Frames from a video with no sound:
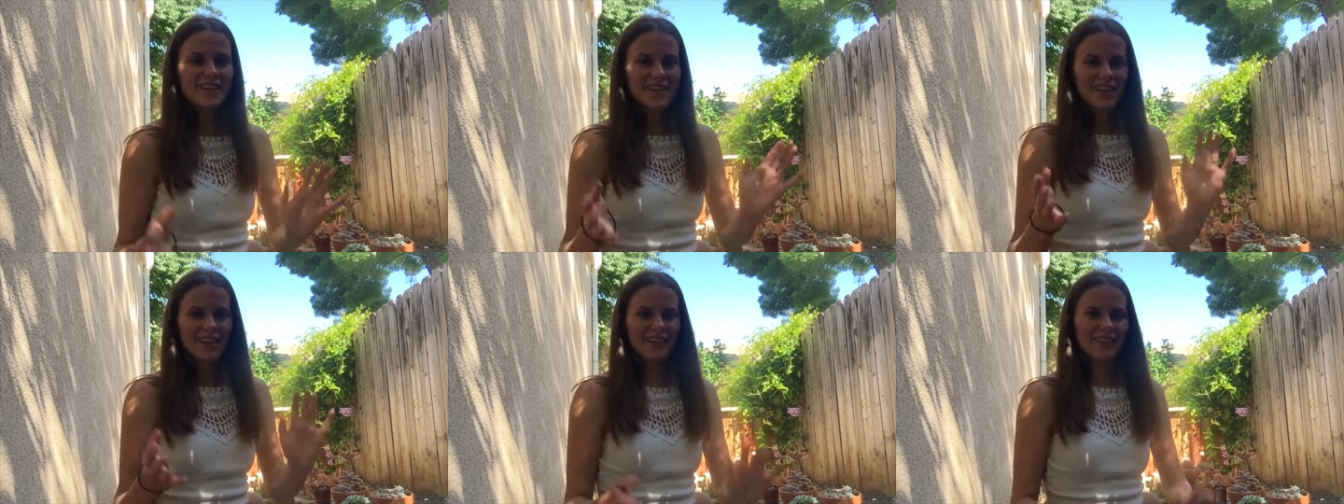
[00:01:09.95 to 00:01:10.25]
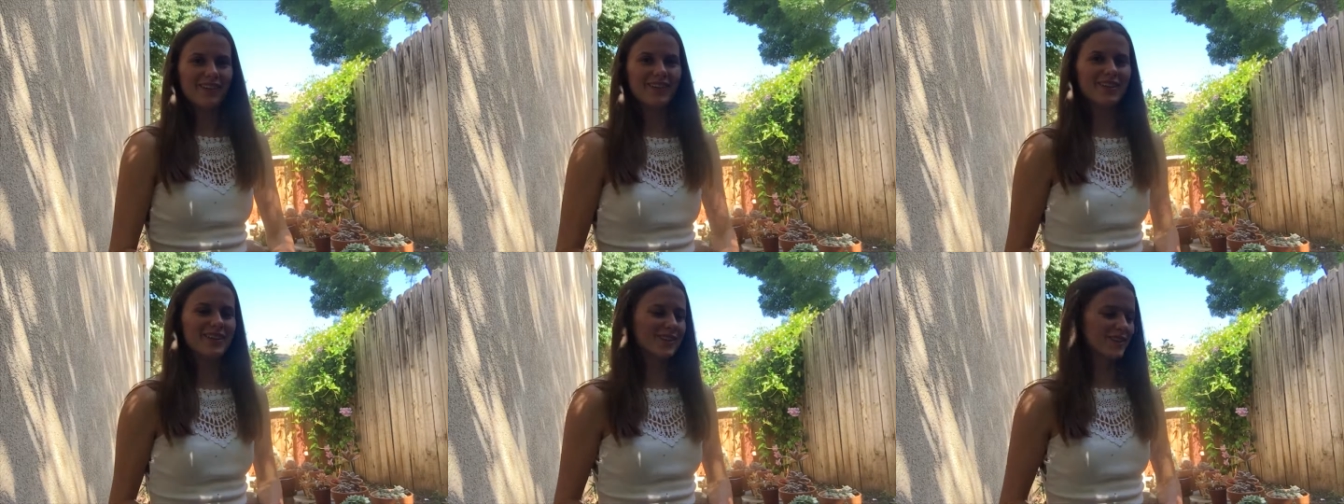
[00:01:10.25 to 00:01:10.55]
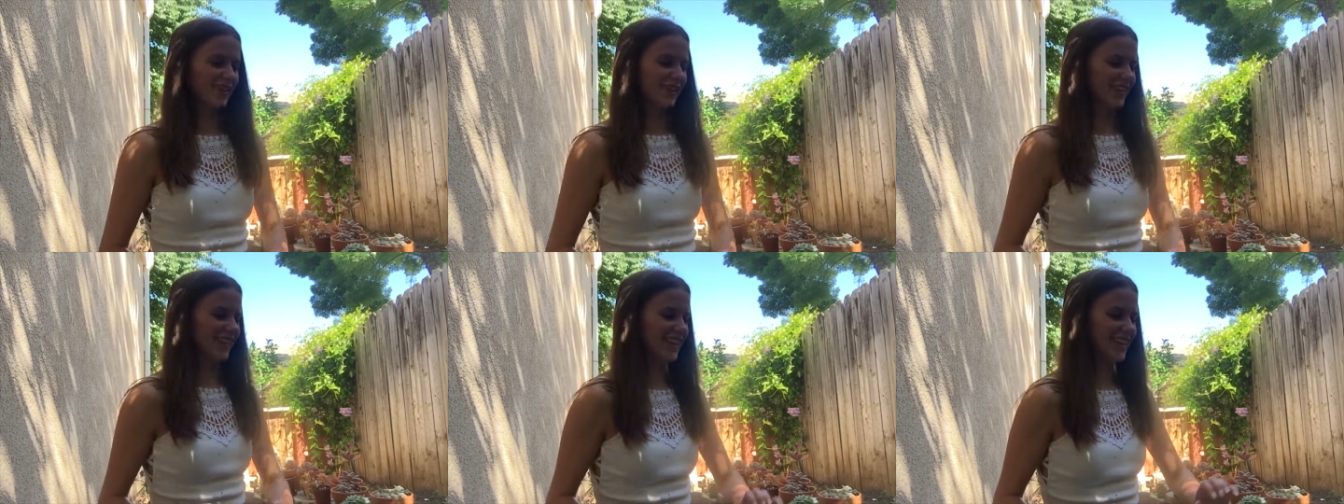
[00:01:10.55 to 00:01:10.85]
Can't really
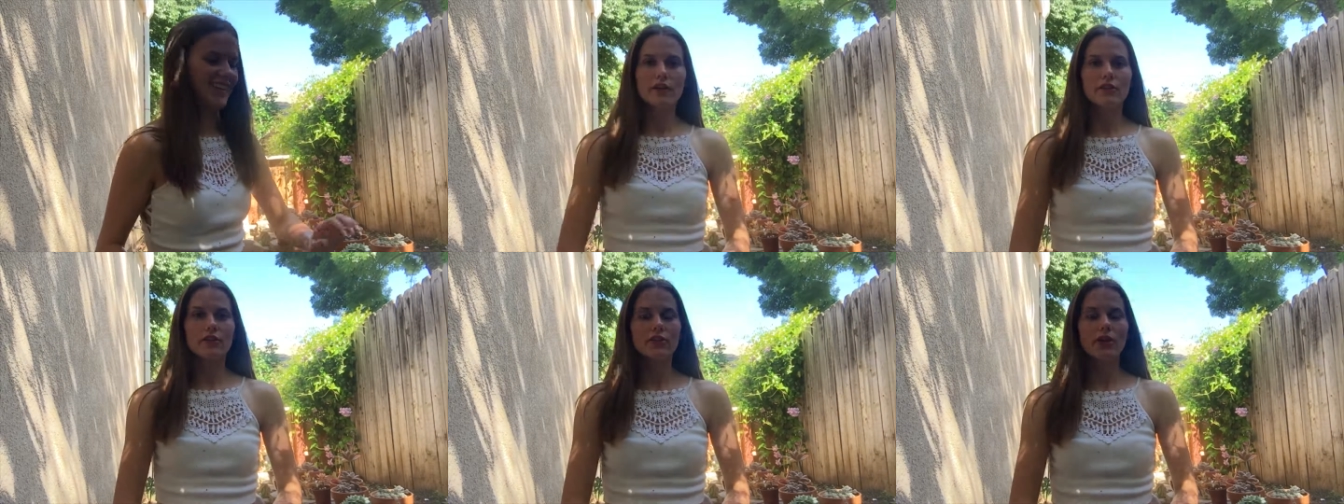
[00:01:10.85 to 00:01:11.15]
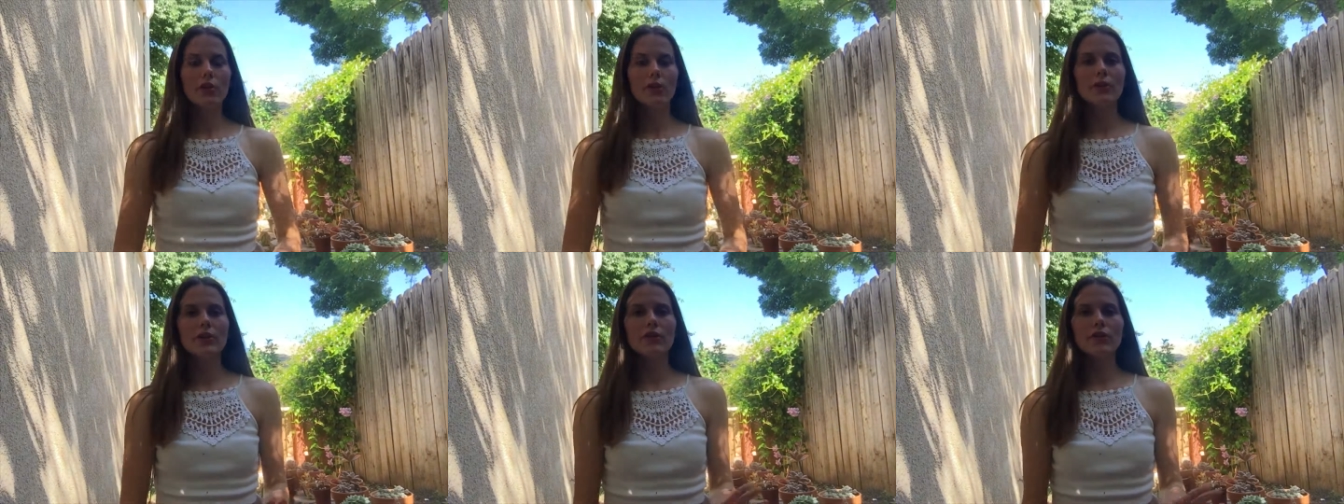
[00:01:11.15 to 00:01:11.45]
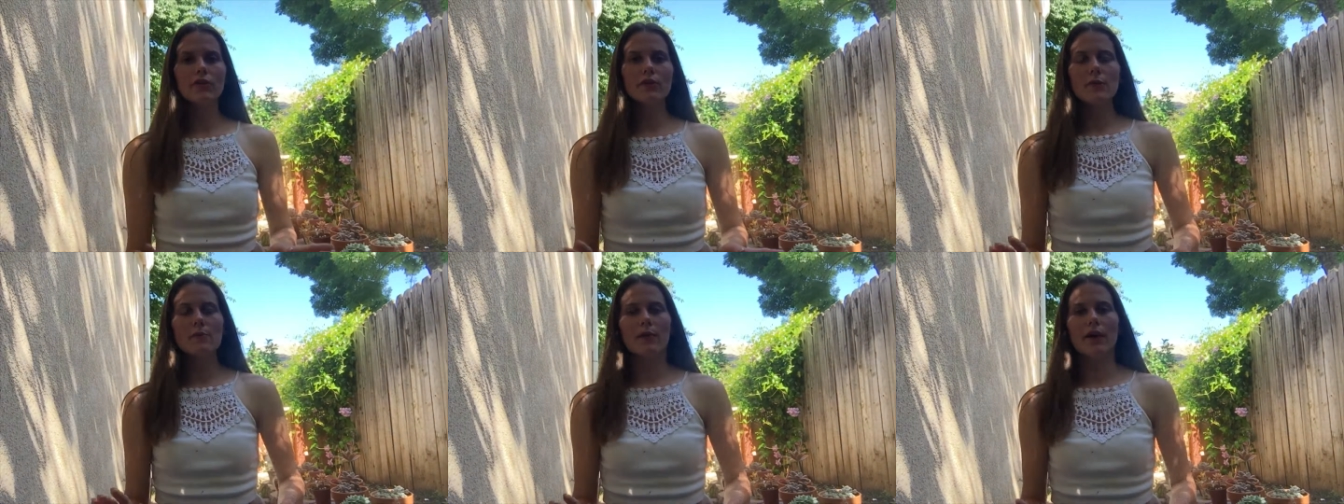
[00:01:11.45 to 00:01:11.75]
control it. So when
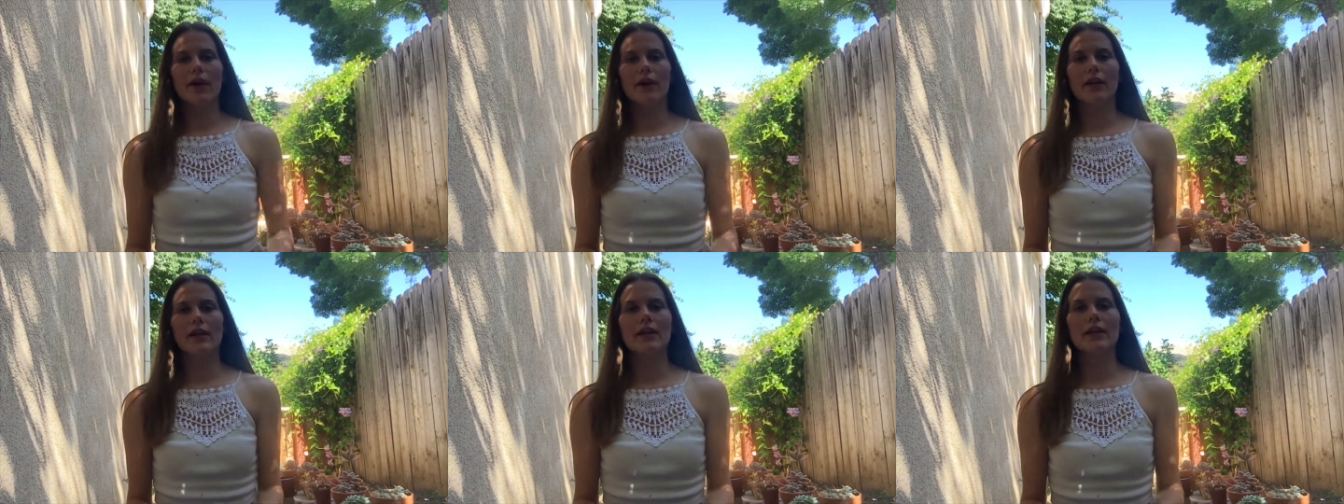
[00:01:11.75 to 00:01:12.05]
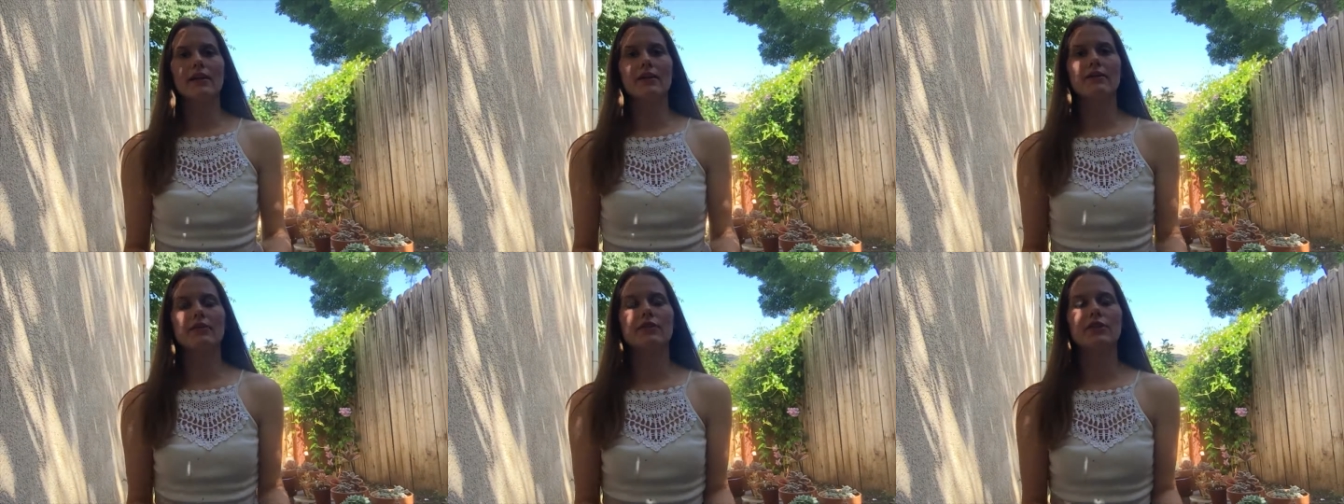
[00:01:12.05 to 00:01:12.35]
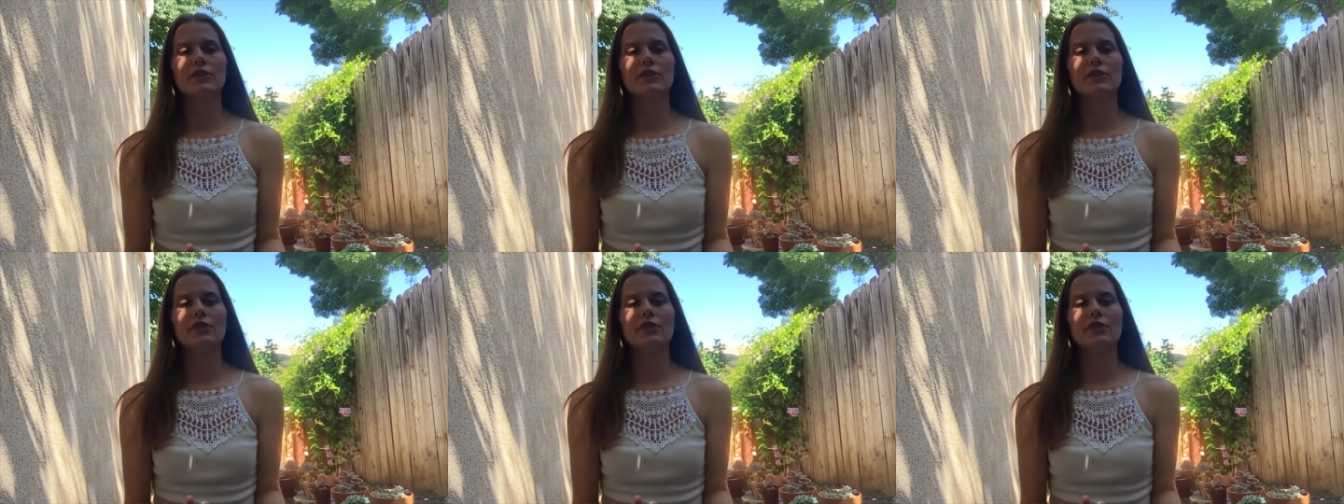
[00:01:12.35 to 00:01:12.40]
you're repotting,